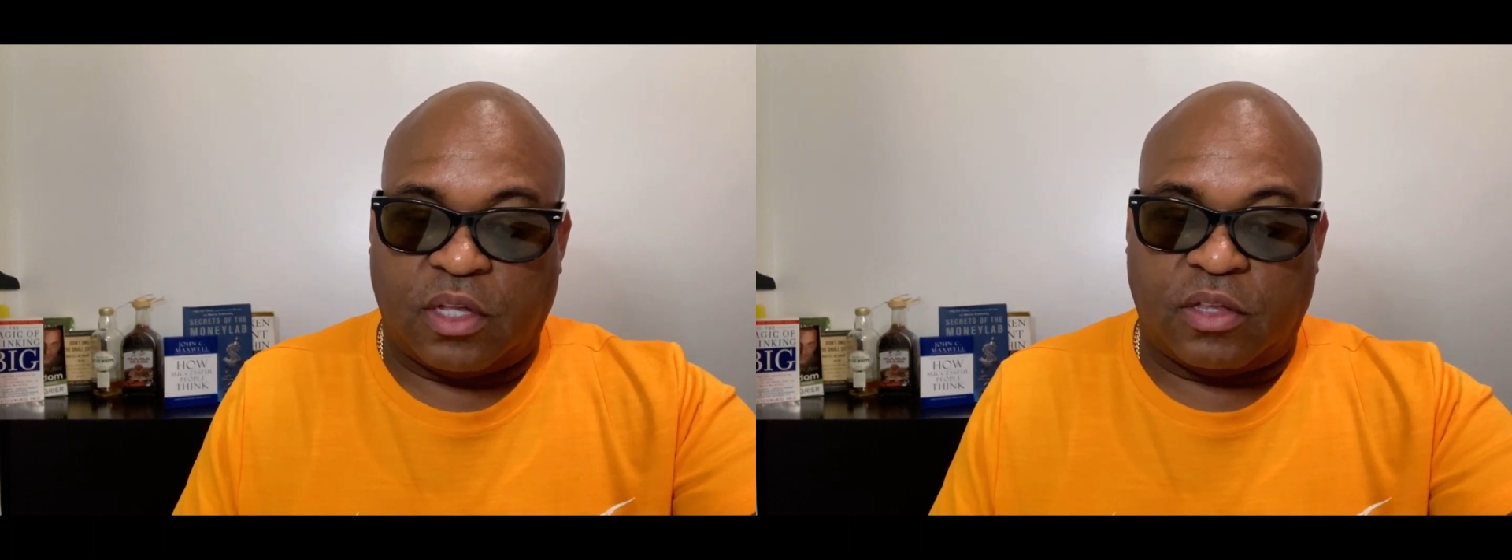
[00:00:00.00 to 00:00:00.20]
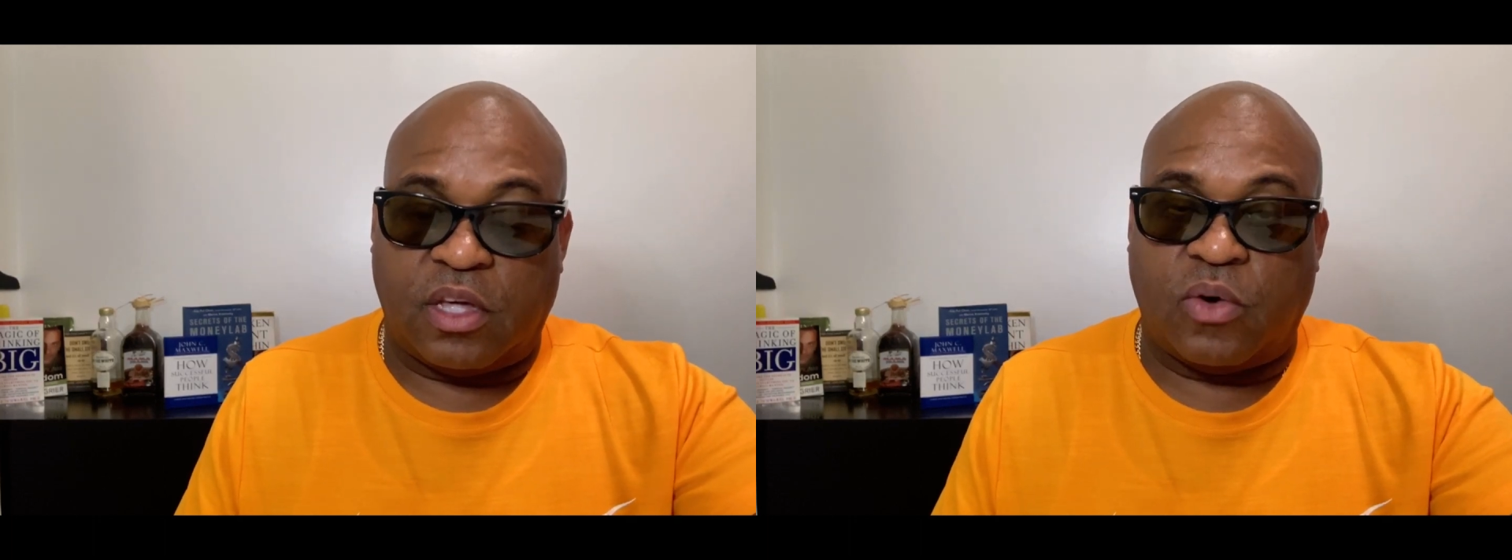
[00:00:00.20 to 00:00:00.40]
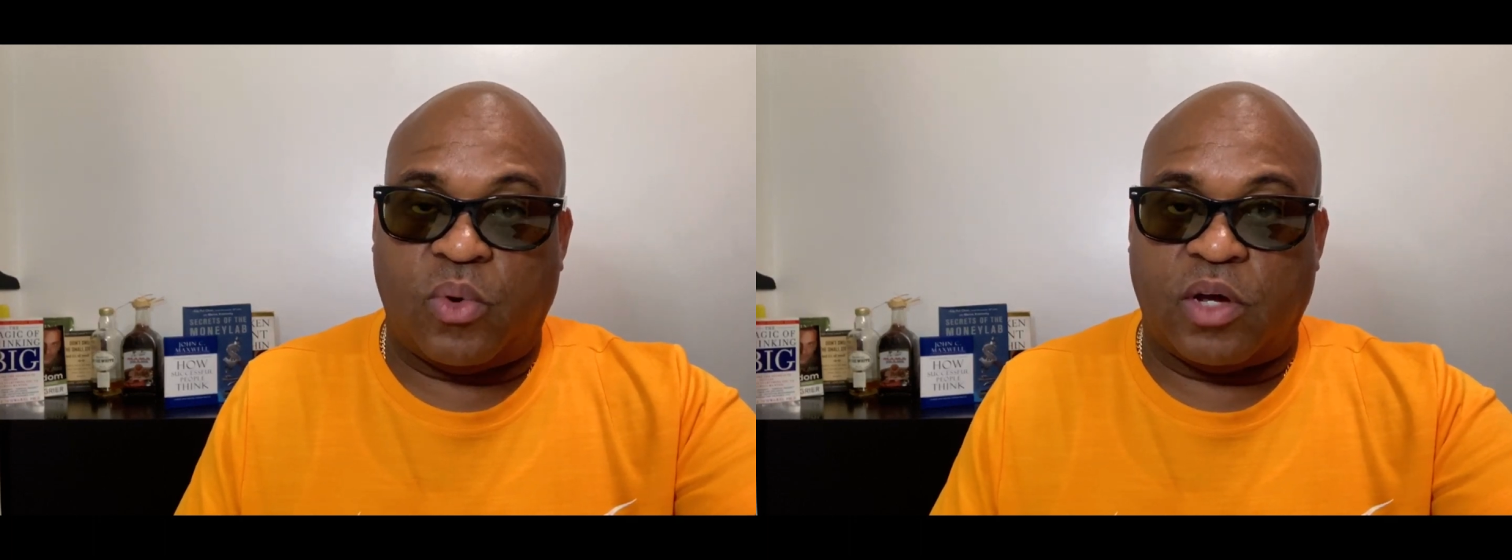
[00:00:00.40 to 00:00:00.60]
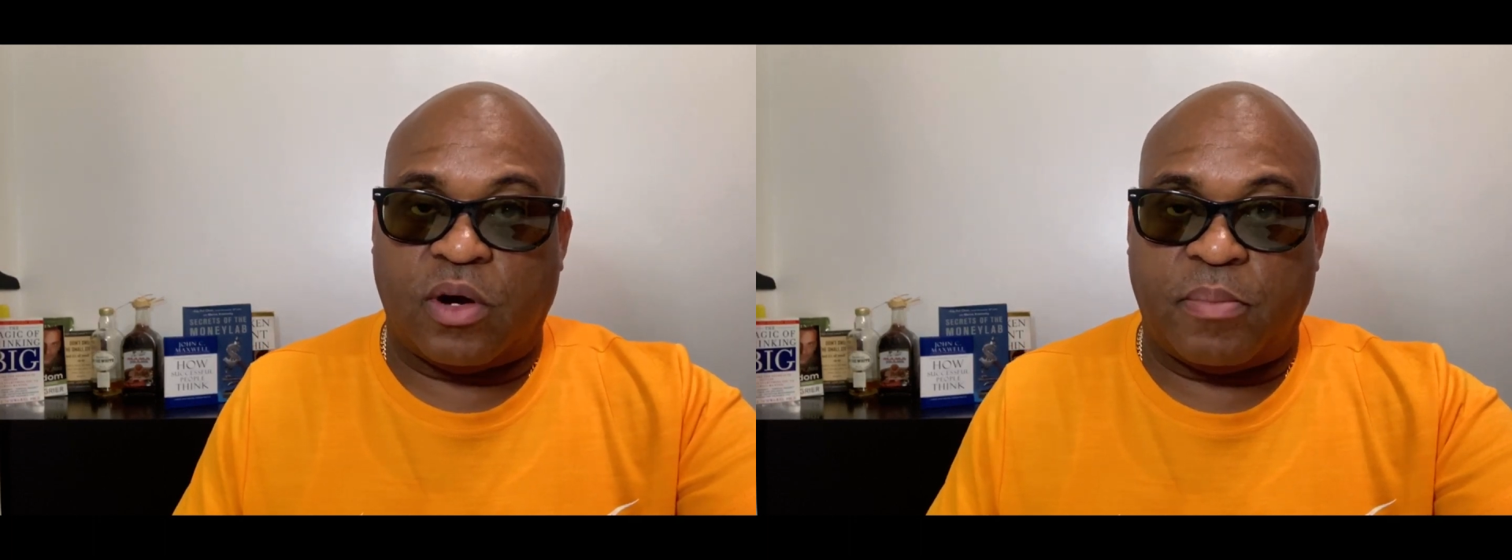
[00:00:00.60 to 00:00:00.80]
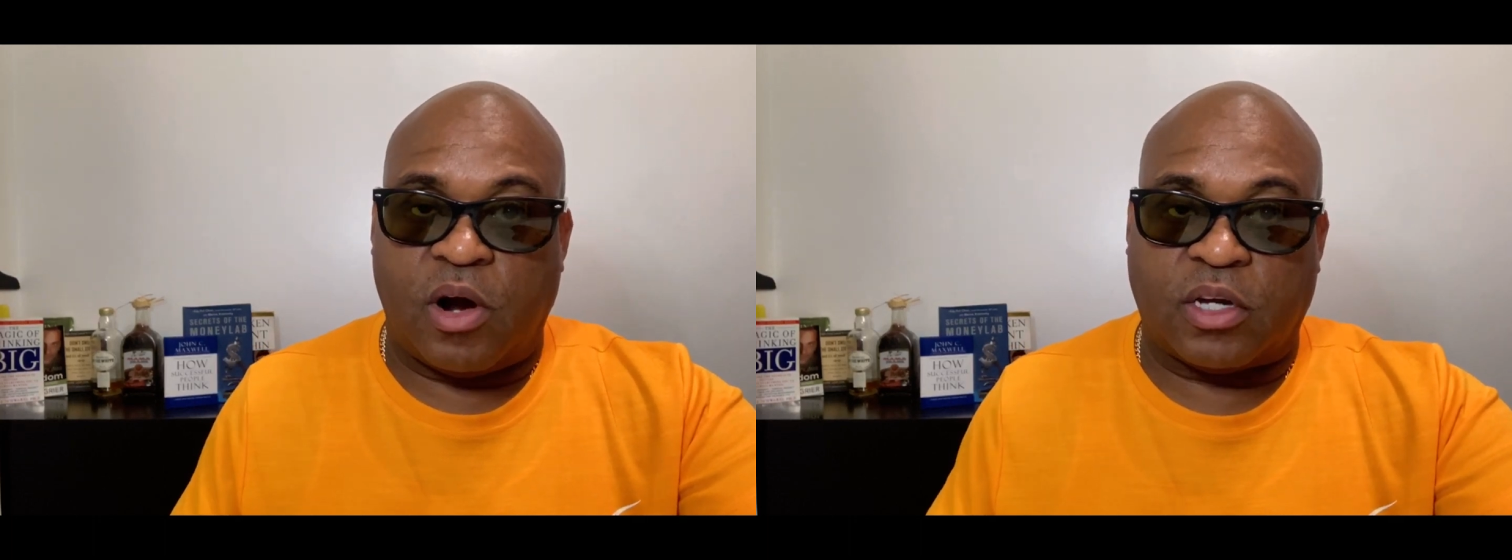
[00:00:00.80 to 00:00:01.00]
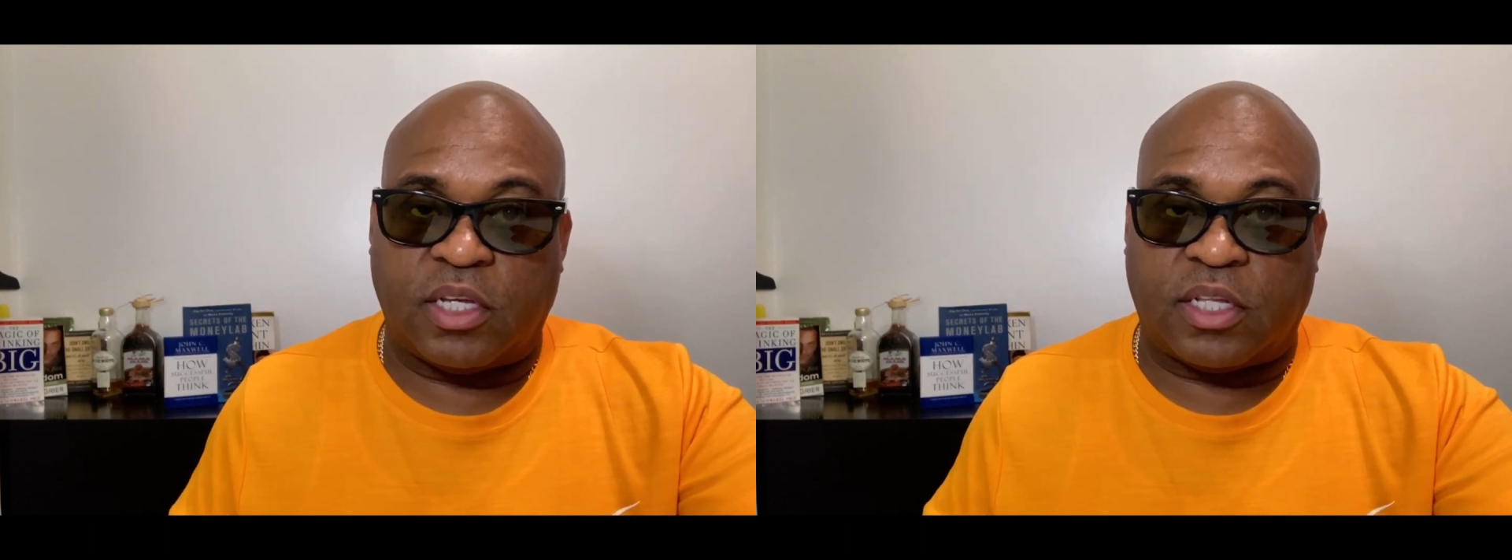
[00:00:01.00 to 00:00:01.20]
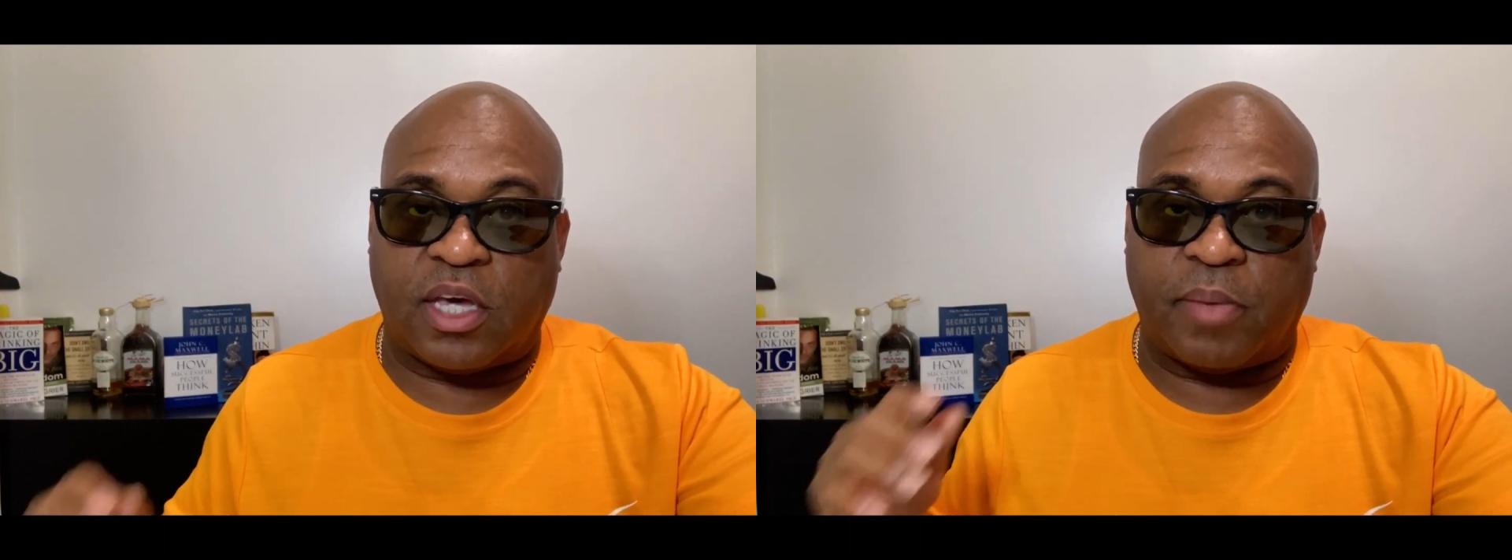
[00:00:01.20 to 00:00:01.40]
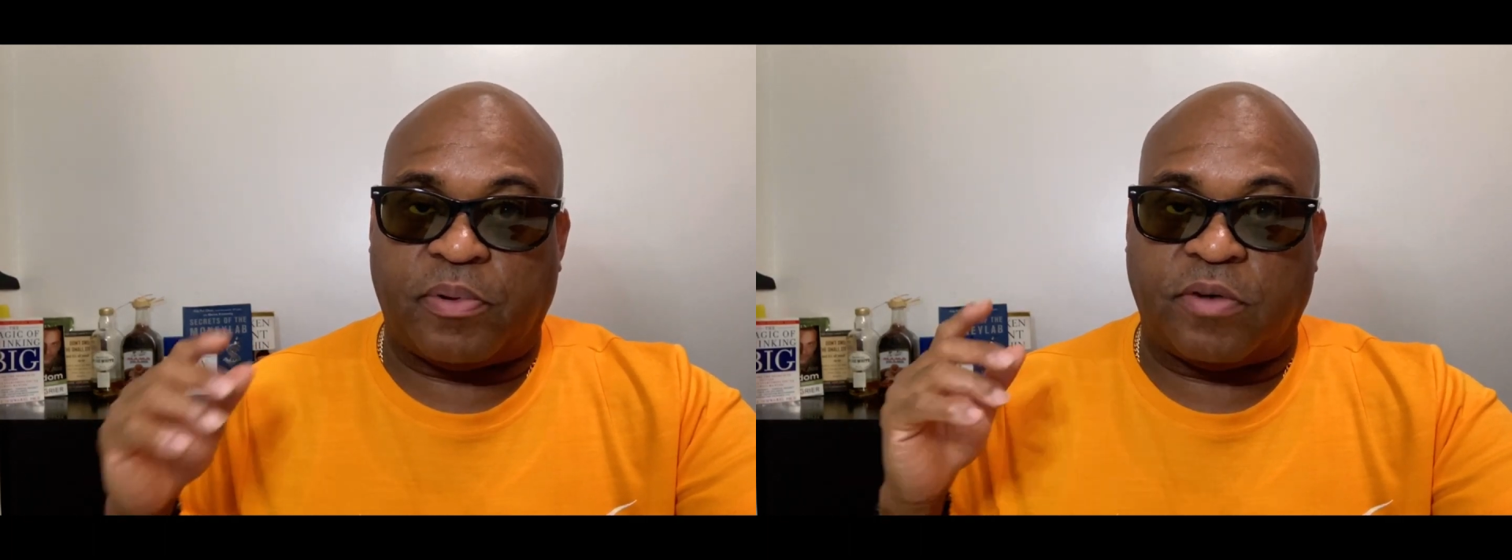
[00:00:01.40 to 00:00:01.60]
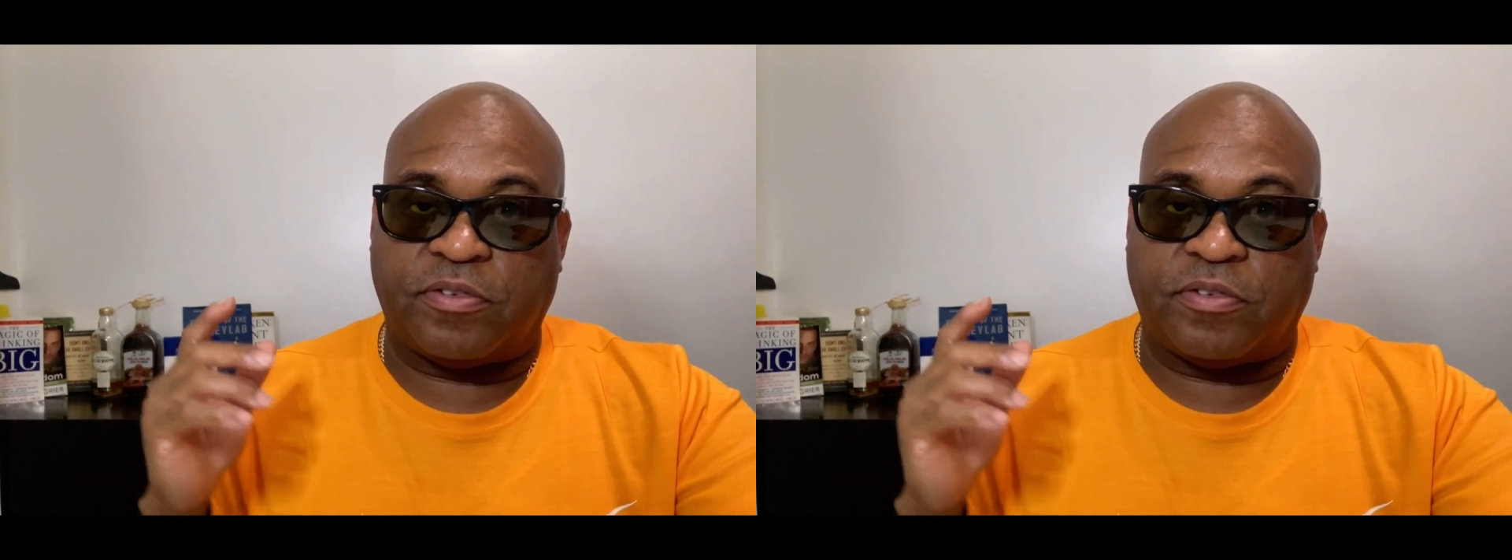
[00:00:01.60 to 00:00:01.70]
they wear a market cap of